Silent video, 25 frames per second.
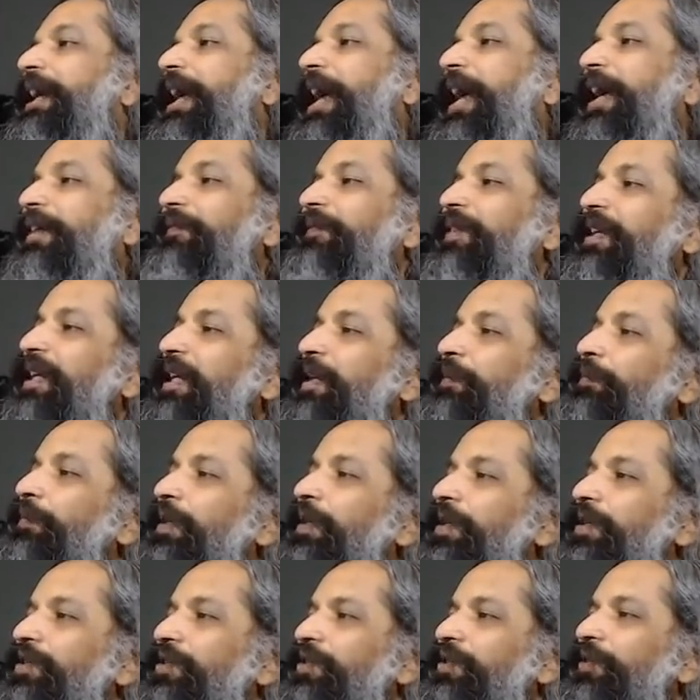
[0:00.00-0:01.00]
Having
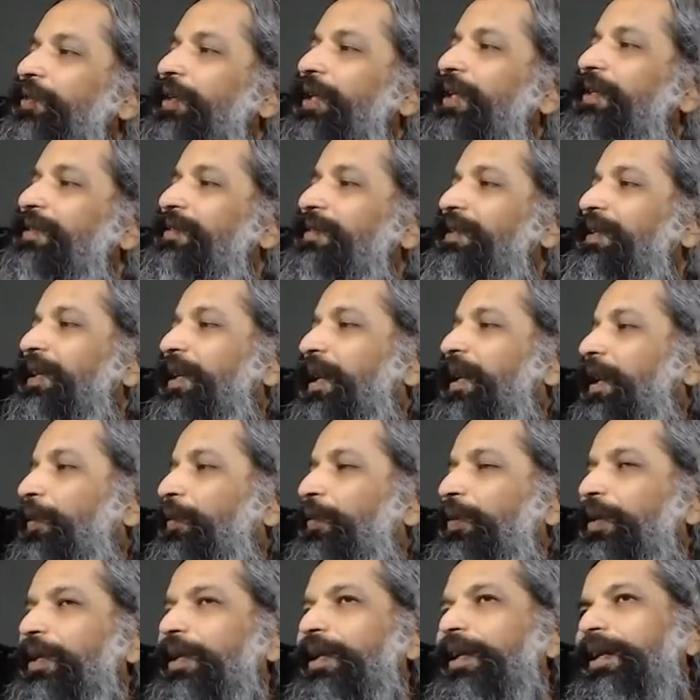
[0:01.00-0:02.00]
emerged, you can see
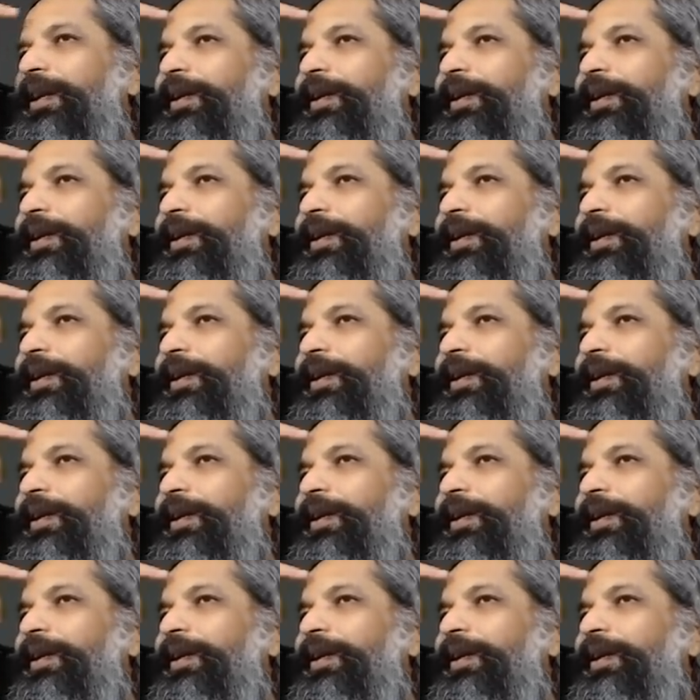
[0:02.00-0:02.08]
how